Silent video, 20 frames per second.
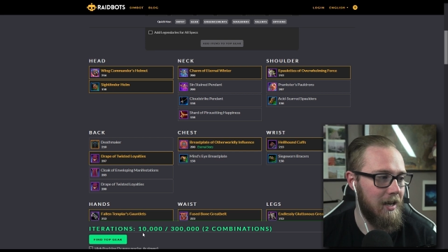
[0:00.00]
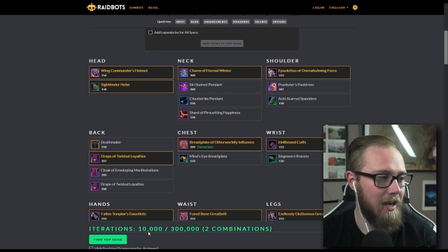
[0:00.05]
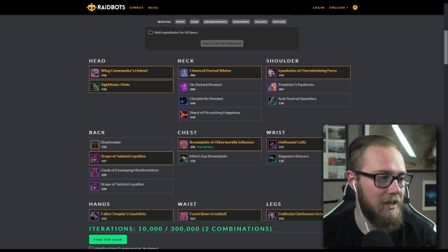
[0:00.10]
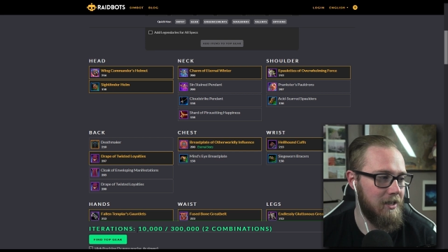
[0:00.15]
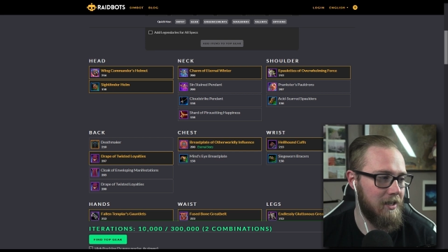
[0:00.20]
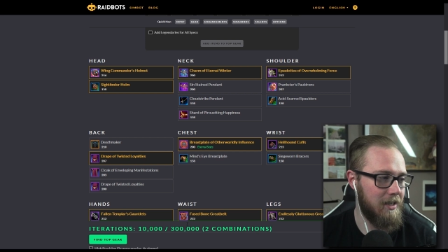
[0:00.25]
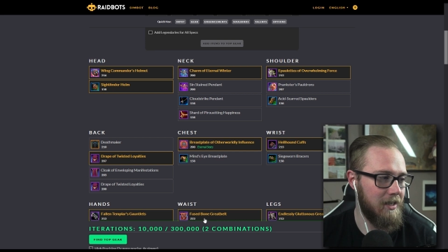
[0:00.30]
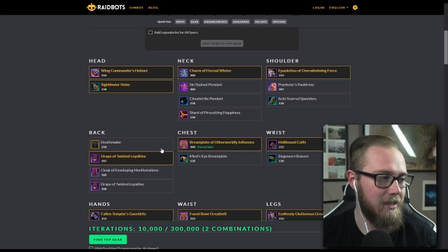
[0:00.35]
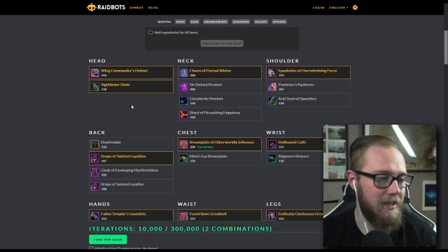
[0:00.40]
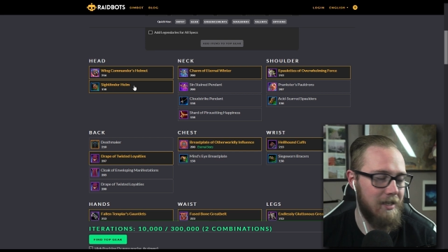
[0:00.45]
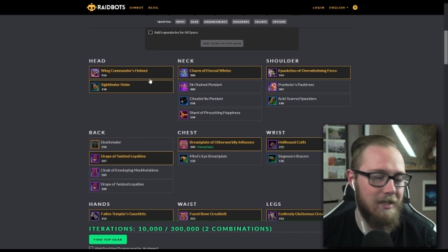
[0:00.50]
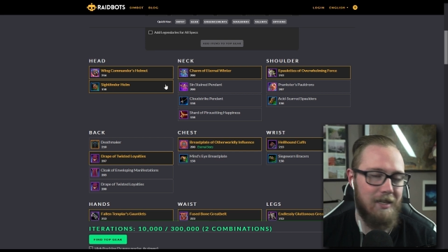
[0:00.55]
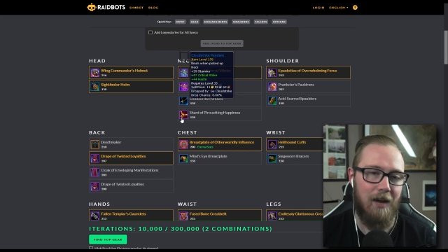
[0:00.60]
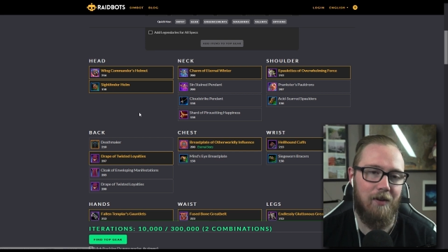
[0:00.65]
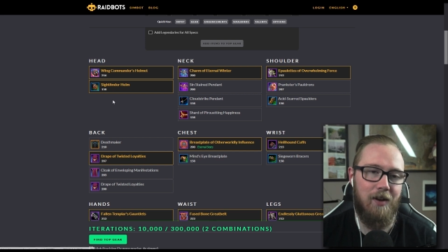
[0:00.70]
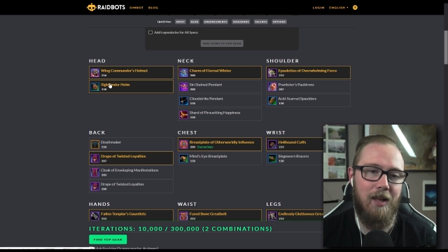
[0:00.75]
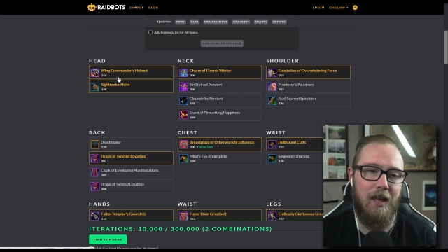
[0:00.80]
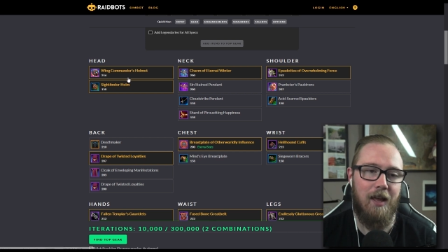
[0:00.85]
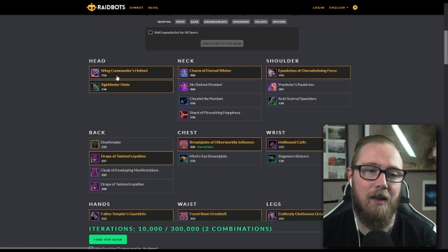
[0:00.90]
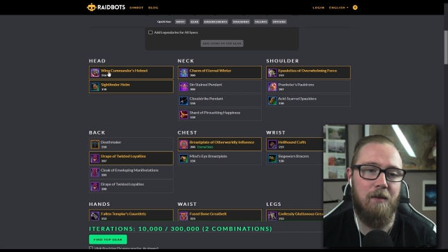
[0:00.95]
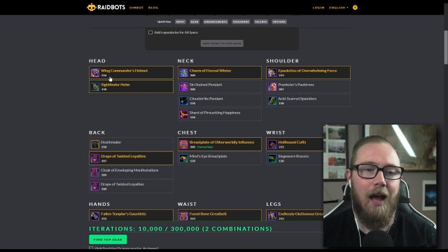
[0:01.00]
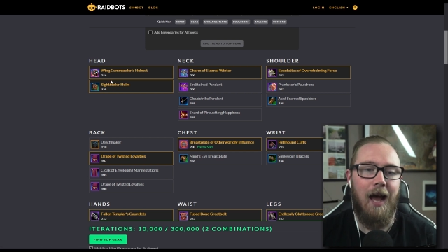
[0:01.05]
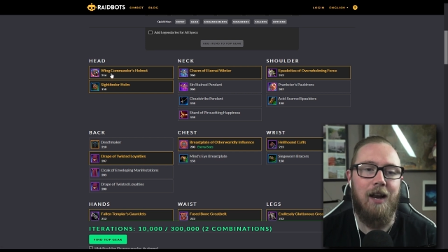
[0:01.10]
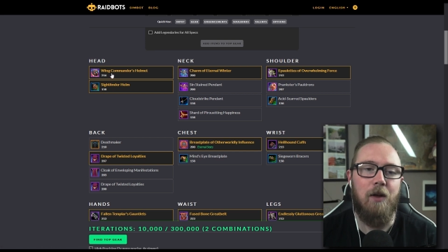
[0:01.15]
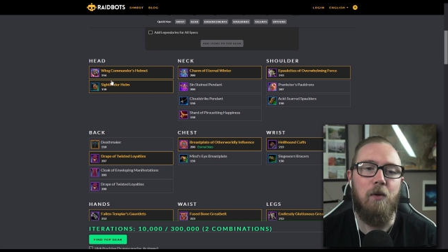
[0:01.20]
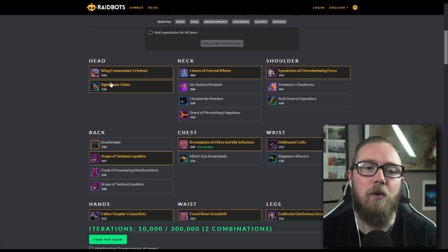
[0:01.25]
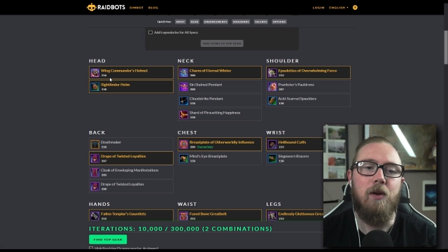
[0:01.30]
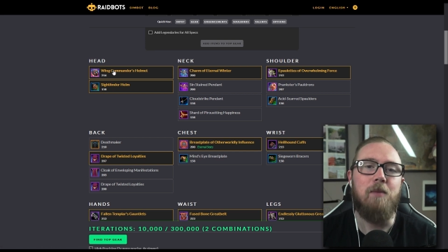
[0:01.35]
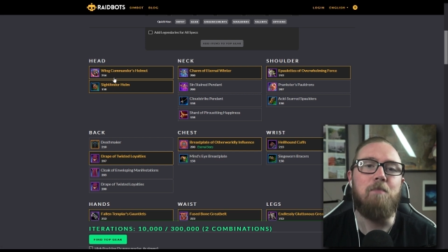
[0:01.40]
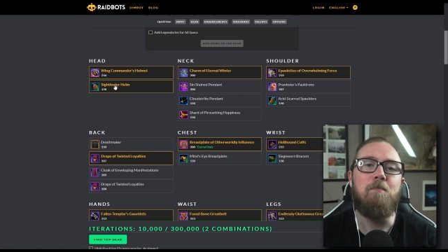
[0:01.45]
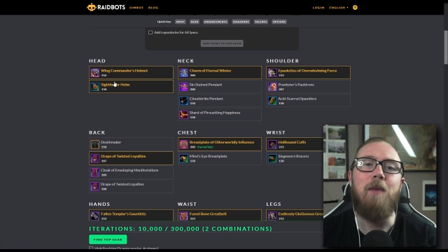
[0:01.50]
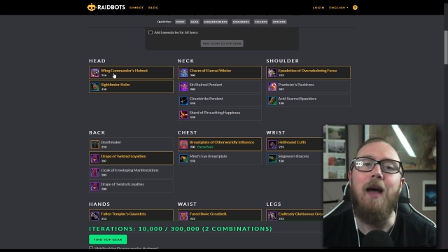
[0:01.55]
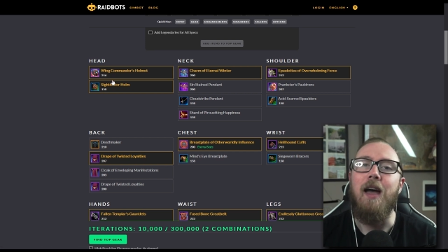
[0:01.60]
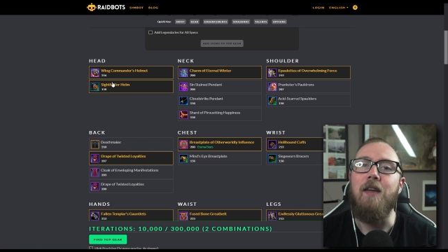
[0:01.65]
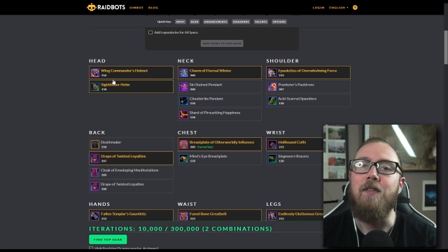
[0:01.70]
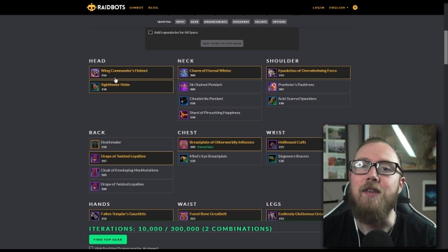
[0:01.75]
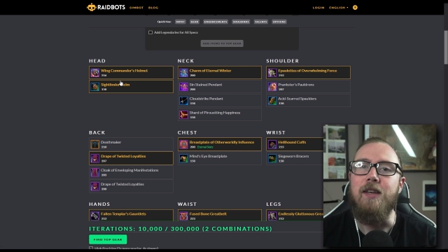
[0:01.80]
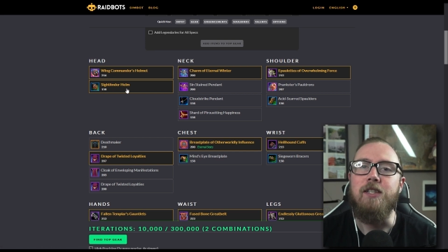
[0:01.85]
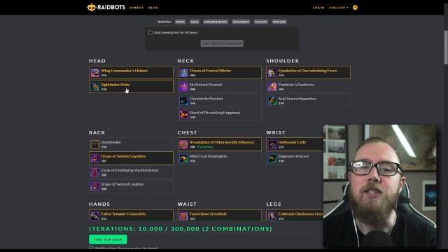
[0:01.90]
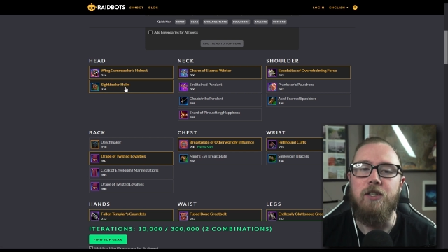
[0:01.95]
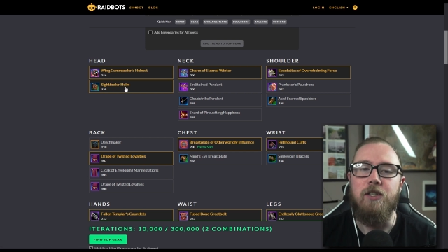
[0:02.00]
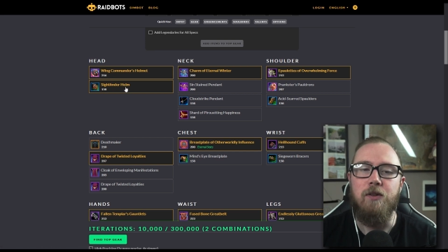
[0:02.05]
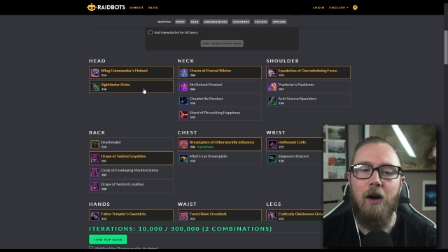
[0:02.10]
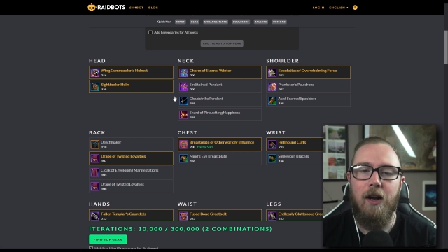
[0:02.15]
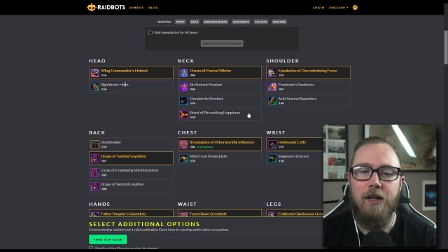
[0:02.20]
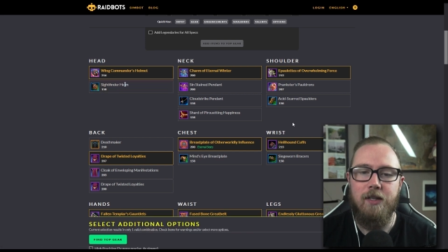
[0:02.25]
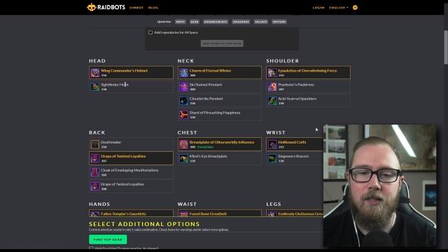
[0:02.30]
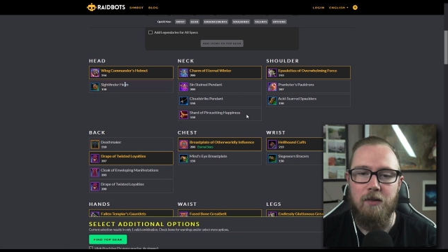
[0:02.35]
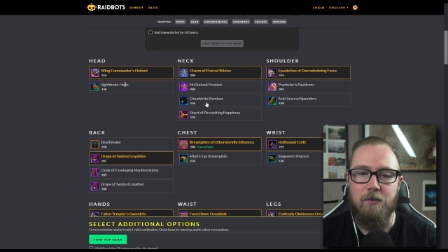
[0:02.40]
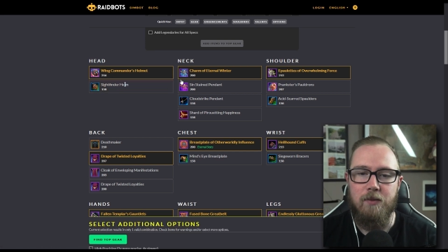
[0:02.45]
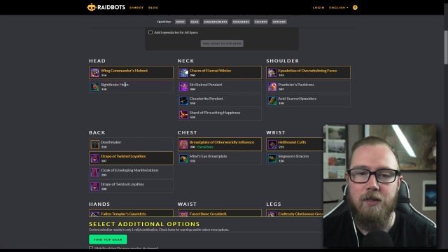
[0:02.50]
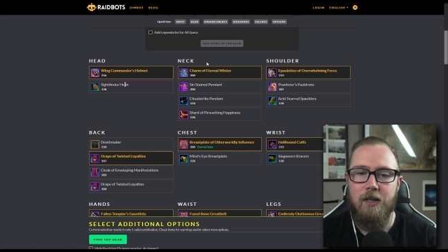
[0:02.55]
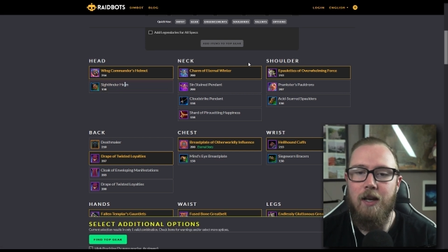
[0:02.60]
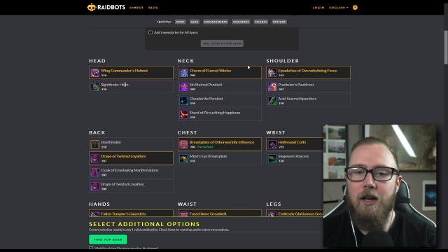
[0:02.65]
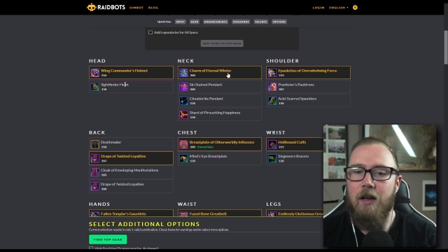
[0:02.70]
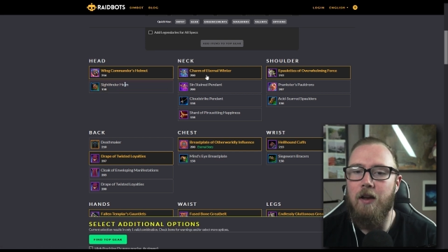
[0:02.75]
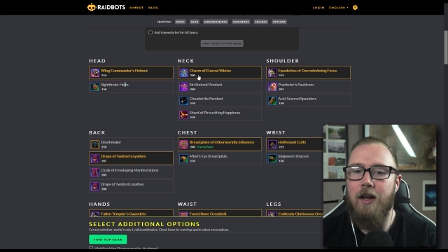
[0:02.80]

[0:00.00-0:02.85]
as you can see down here, and it will compare these two items.